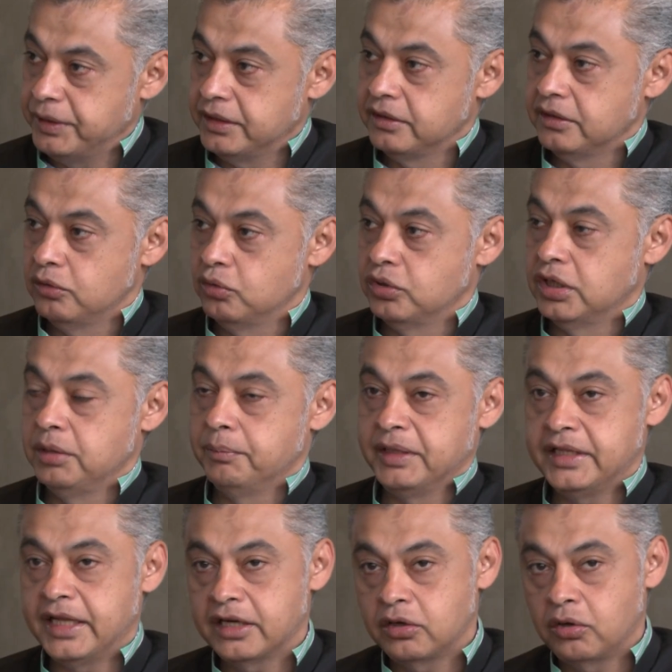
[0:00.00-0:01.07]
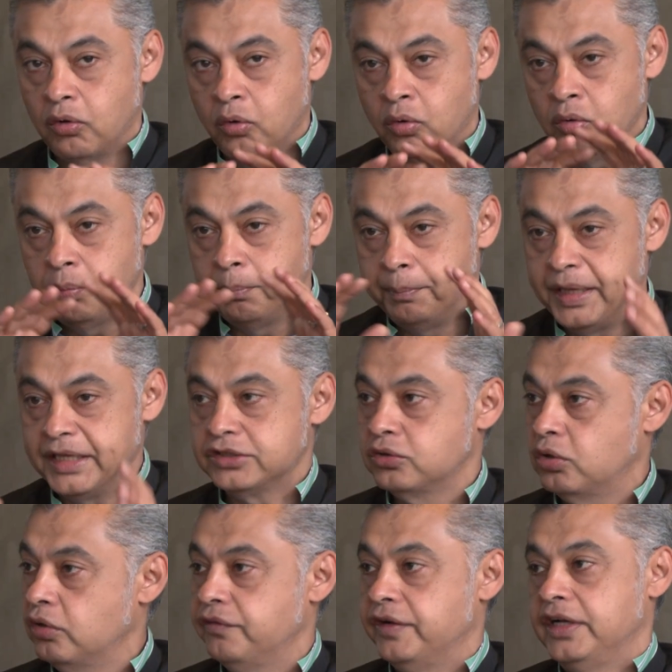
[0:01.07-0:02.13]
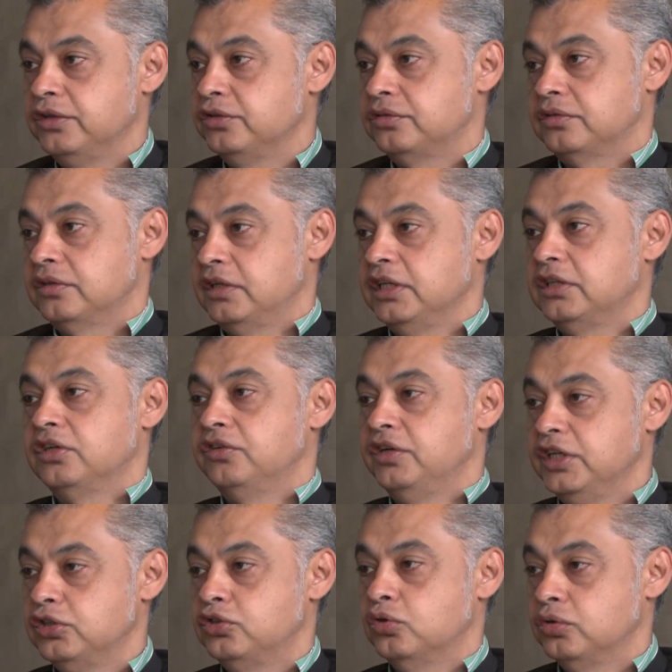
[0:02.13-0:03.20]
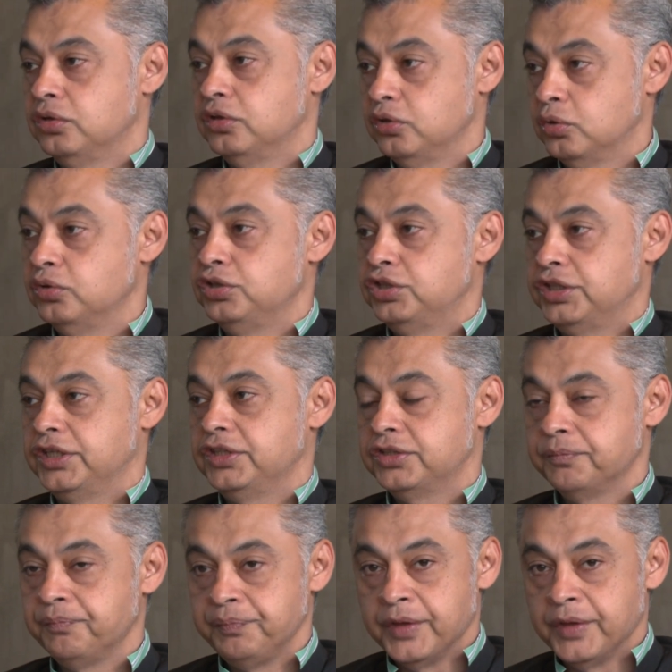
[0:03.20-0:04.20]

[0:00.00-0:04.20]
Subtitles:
it locally. But that core values literally don't change.